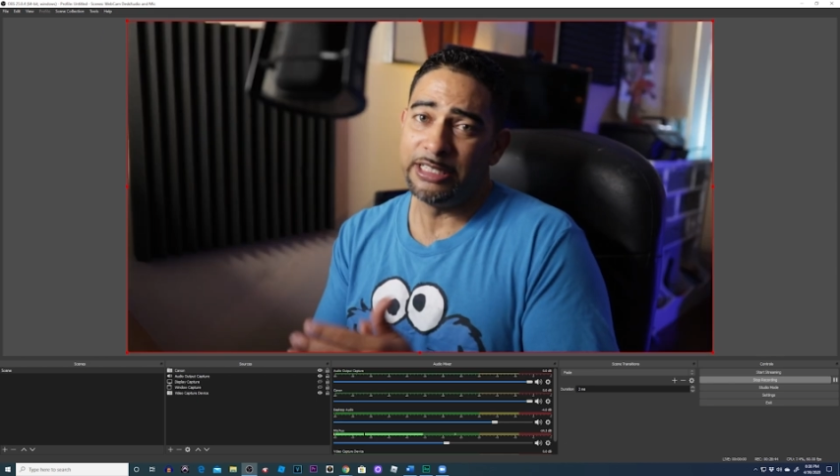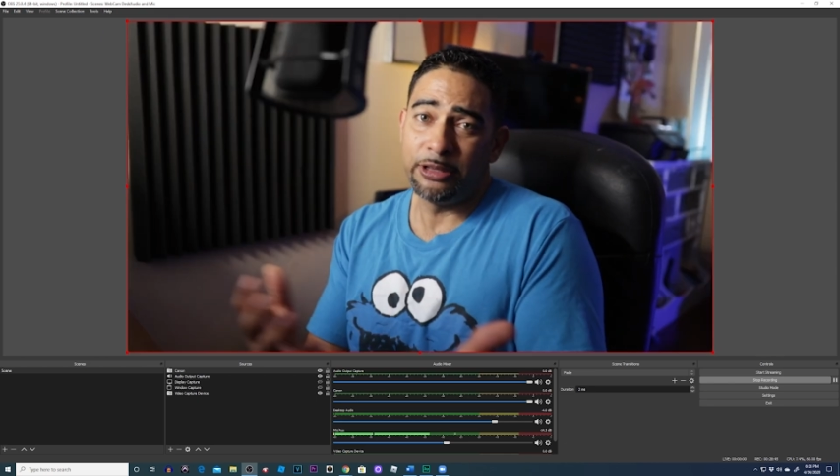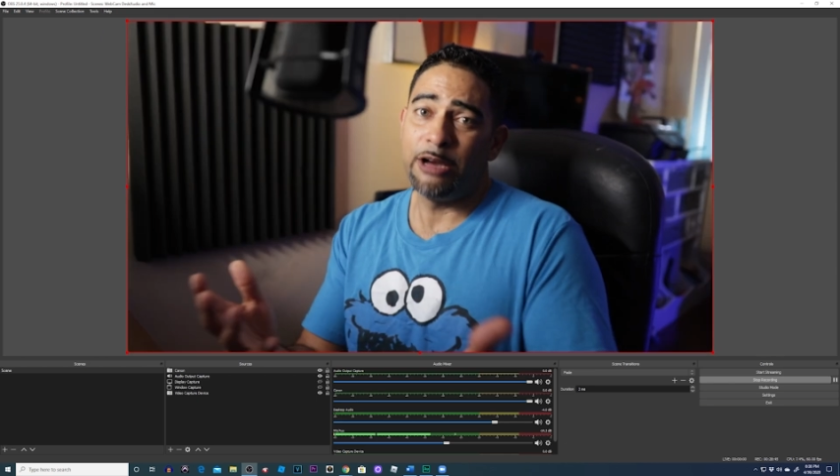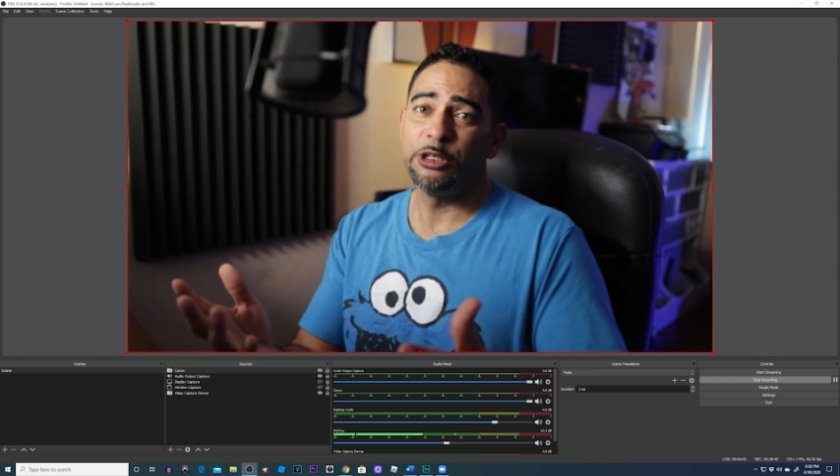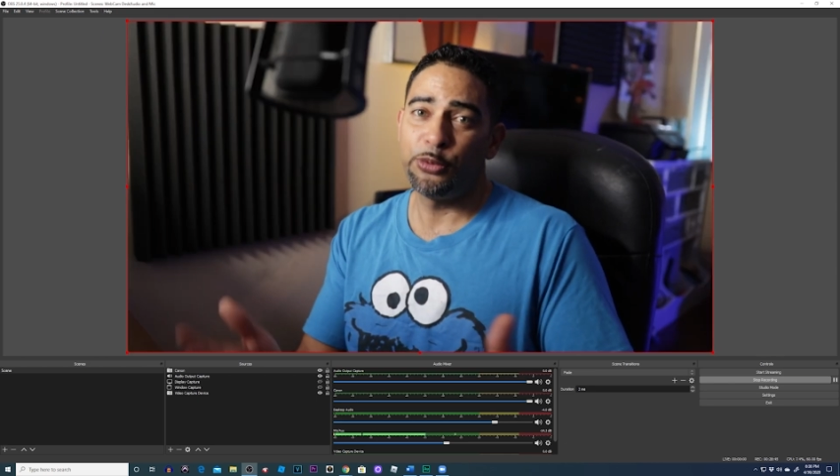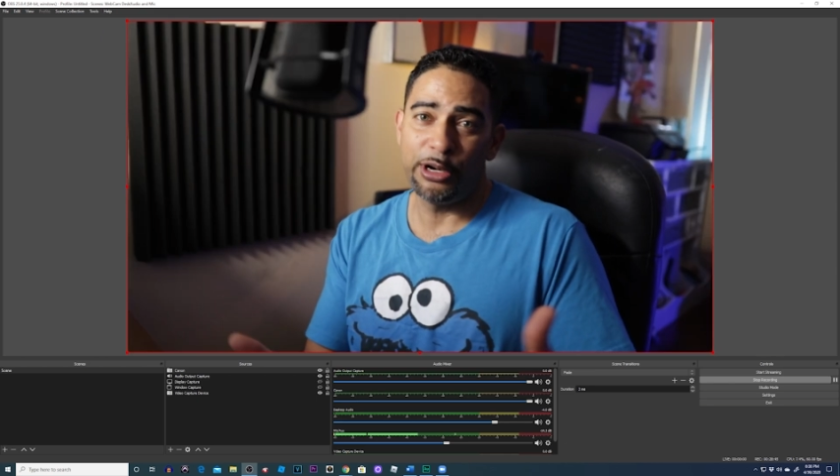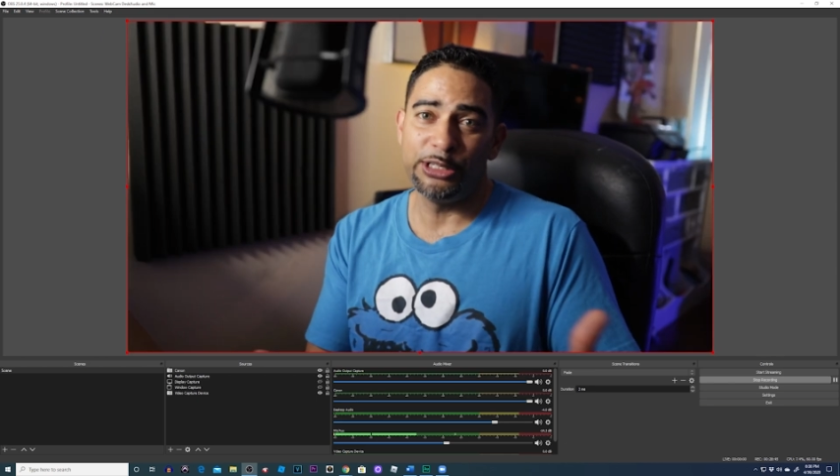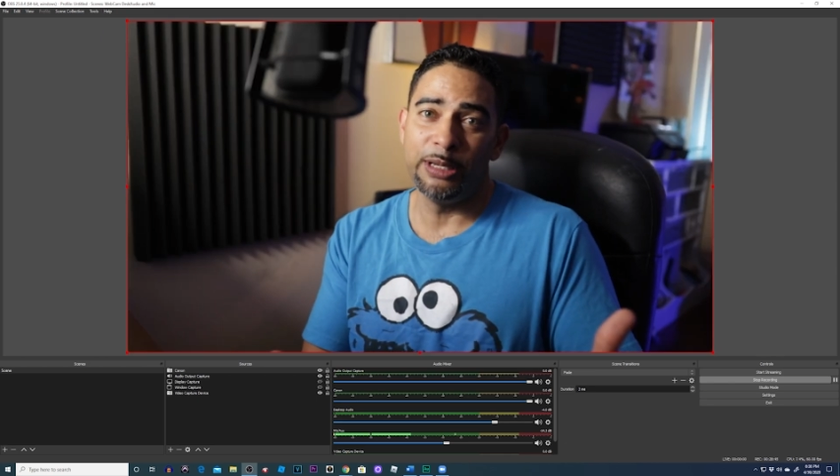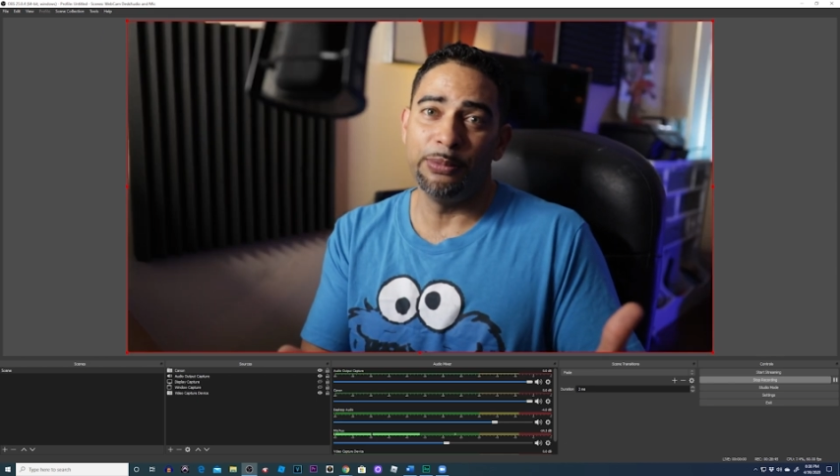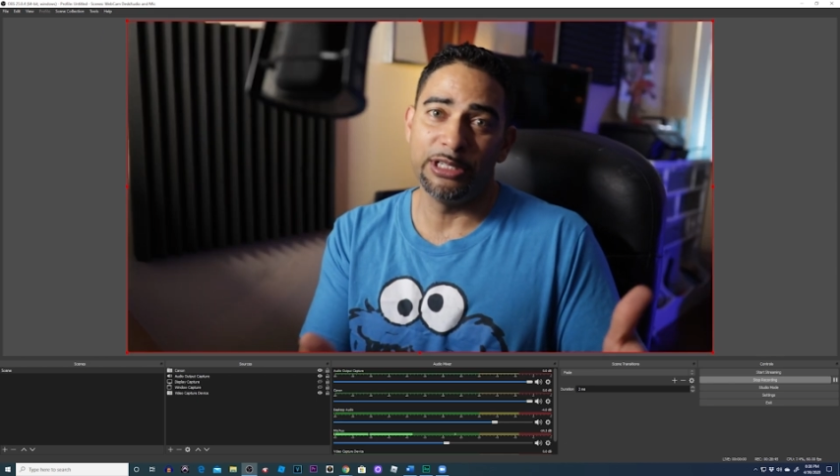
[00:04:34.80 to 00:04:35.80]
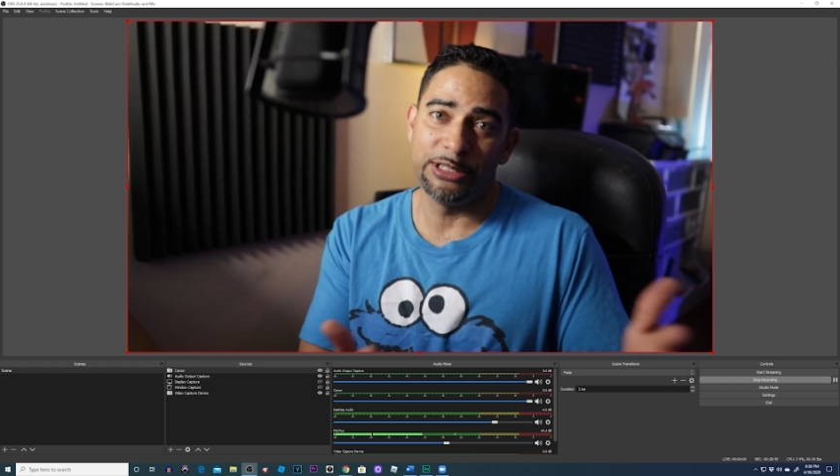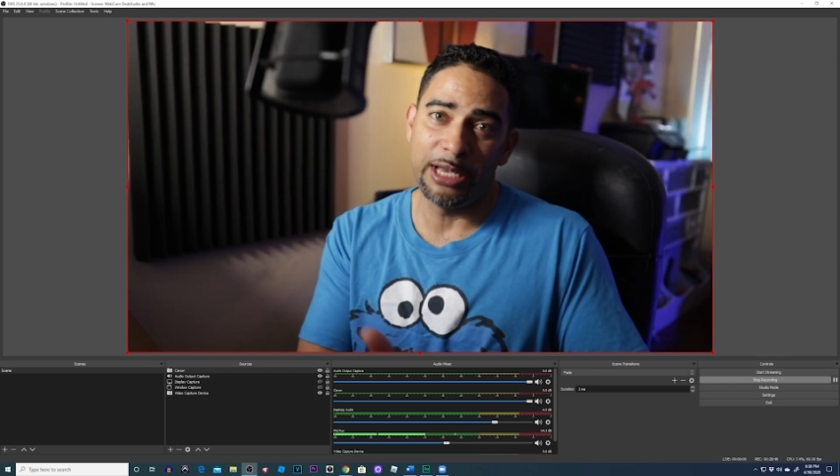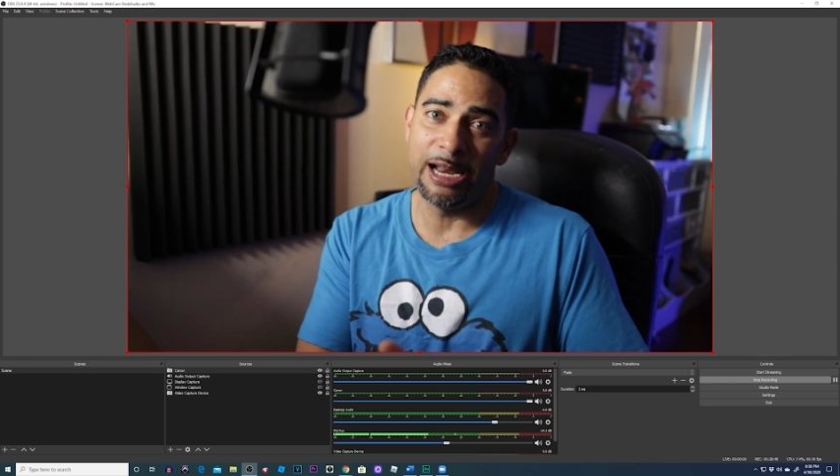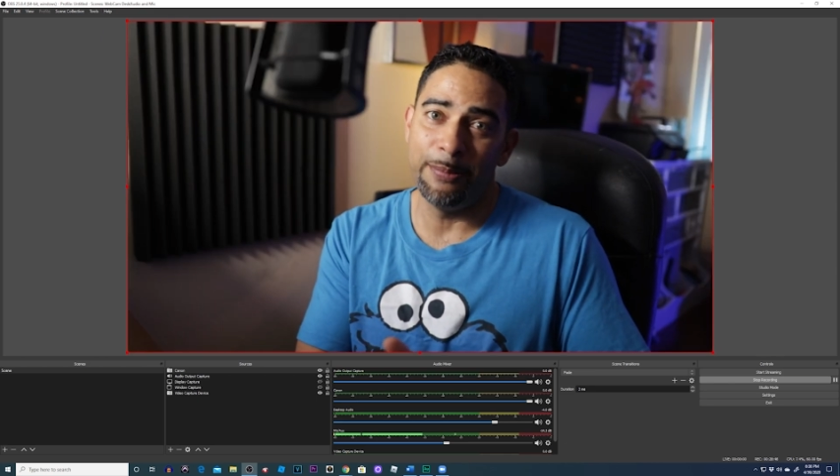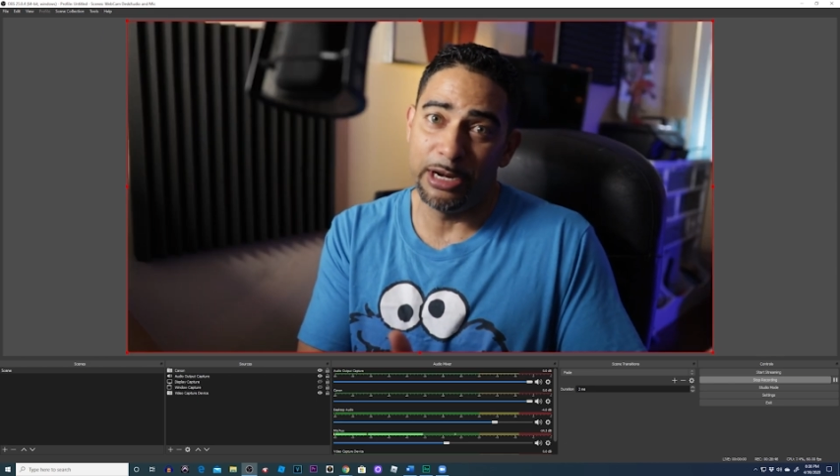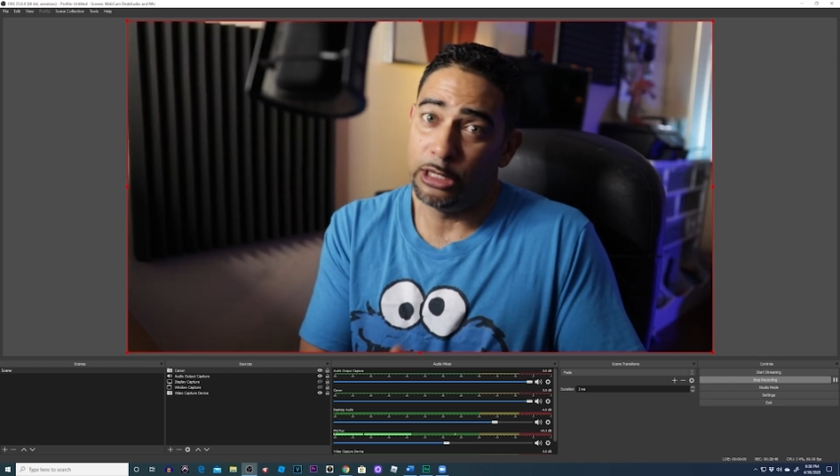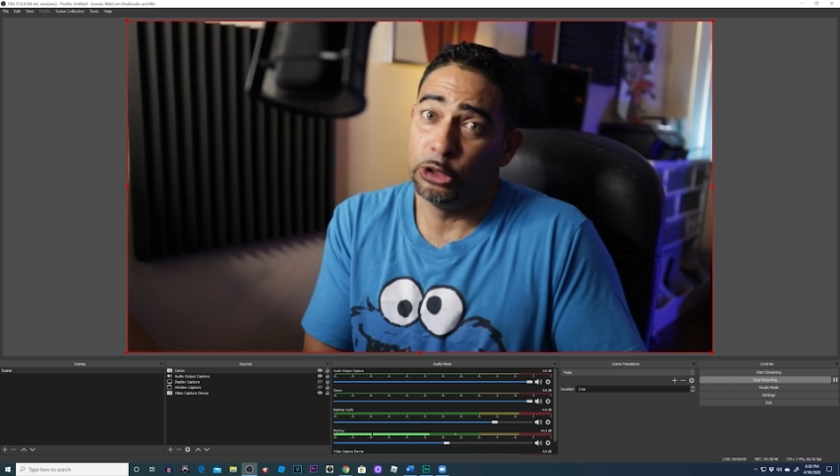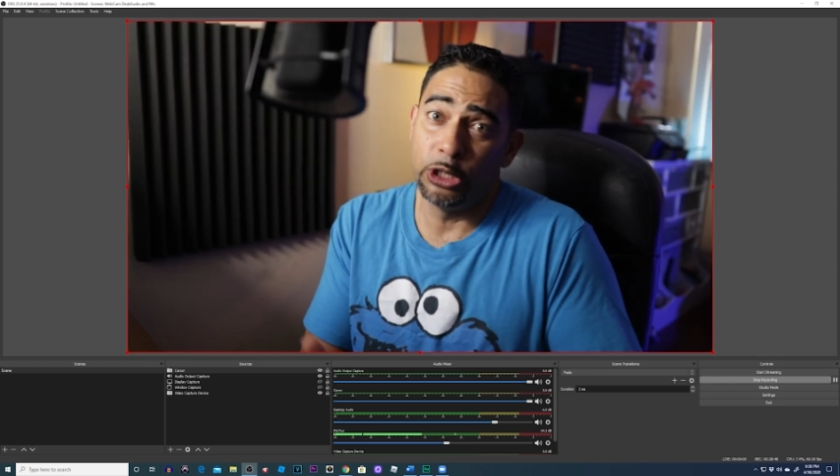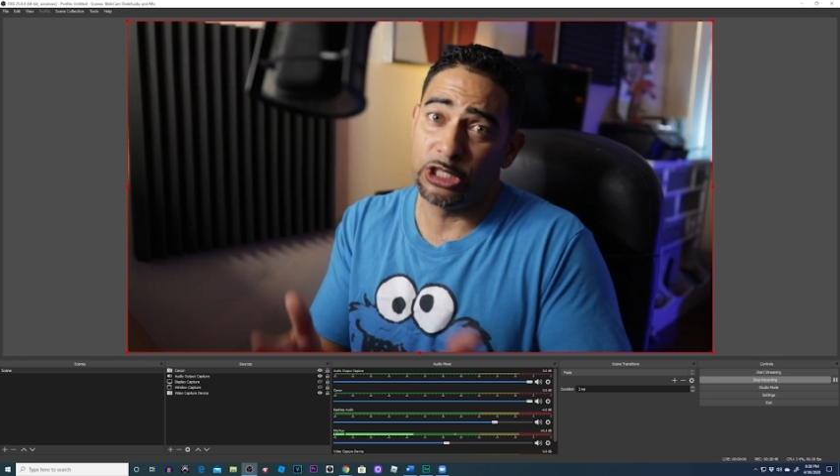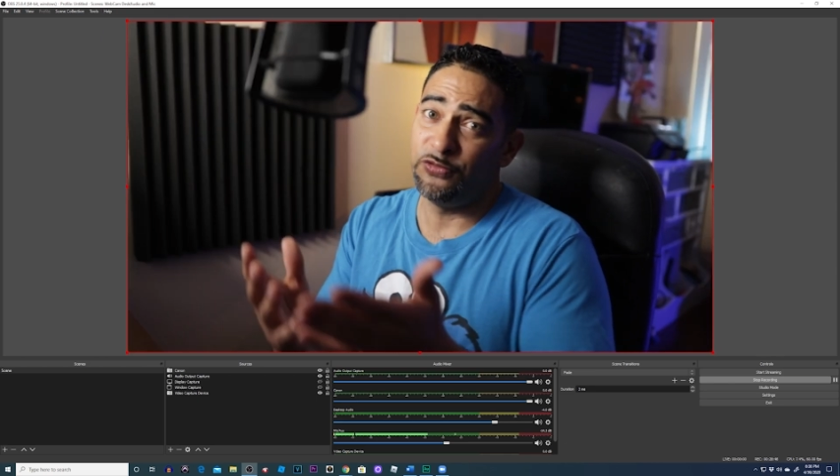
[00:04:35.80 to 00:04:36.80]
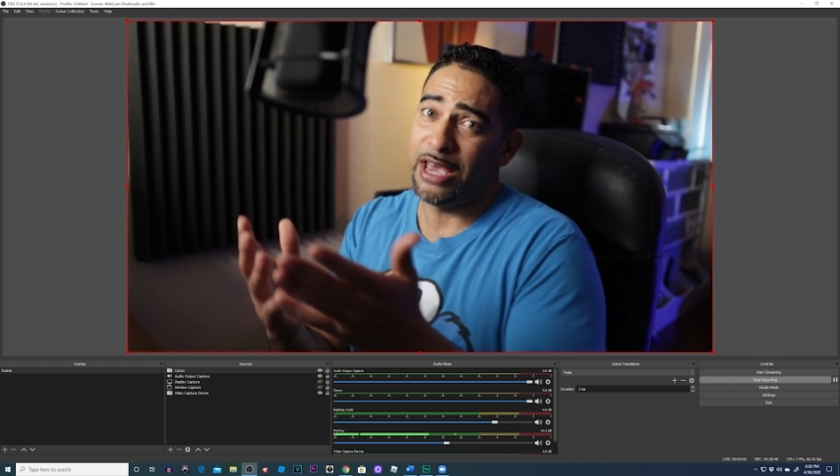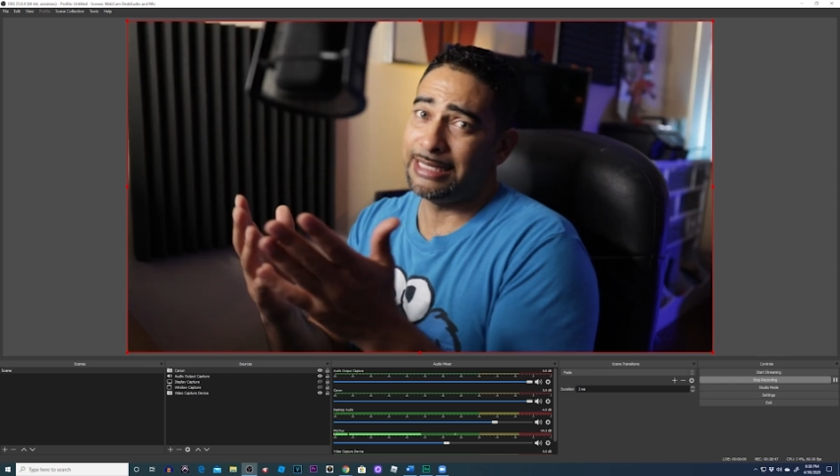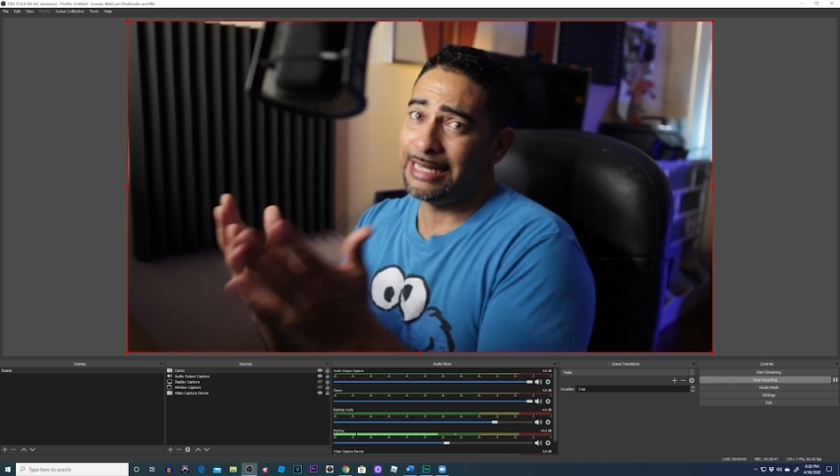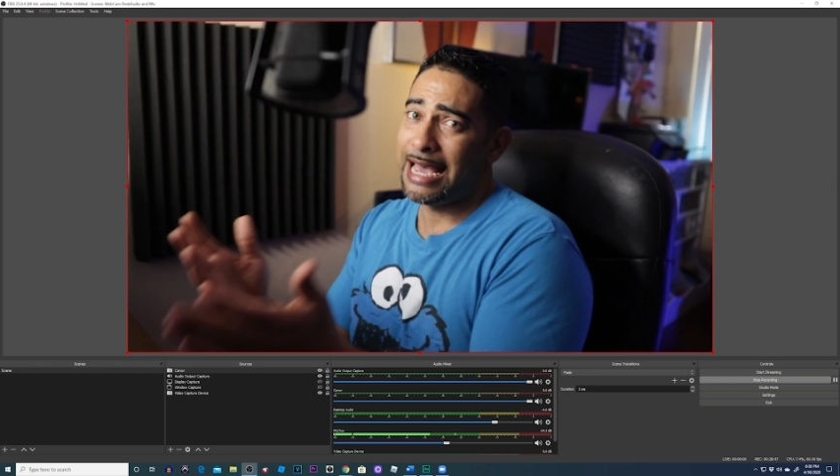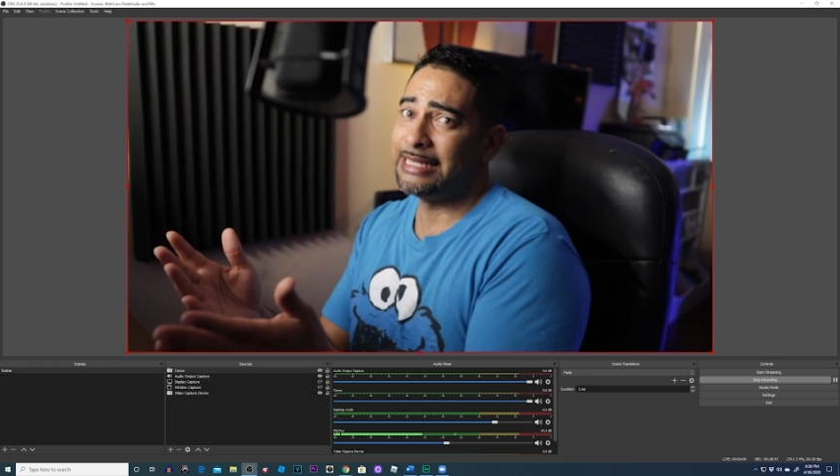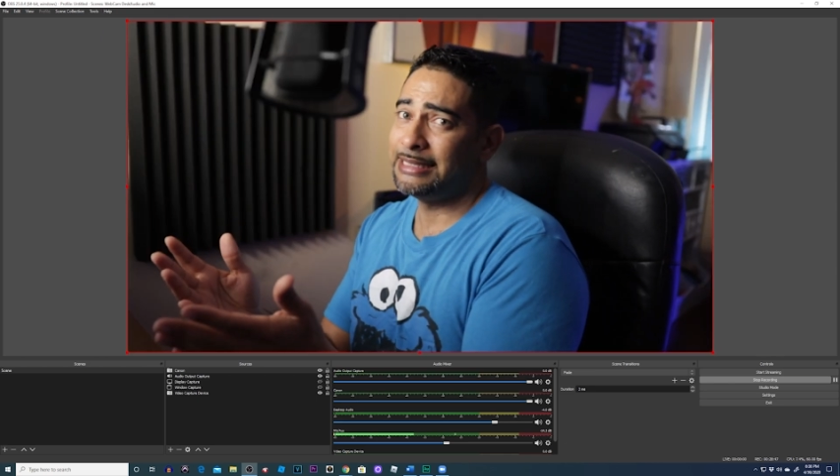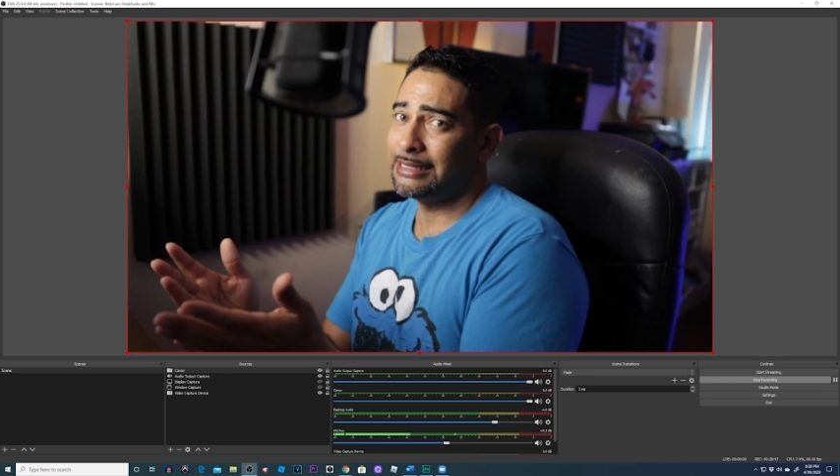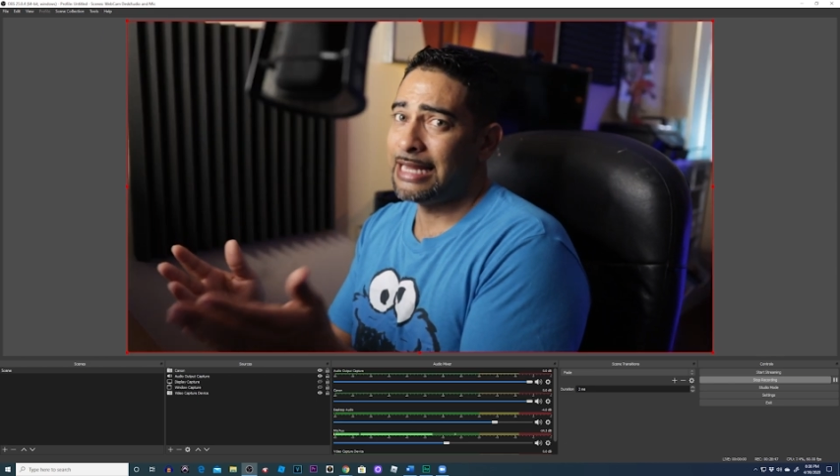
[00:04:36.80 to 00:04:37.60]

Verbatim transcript: so that was pretty simple to set up and it looks fantastic.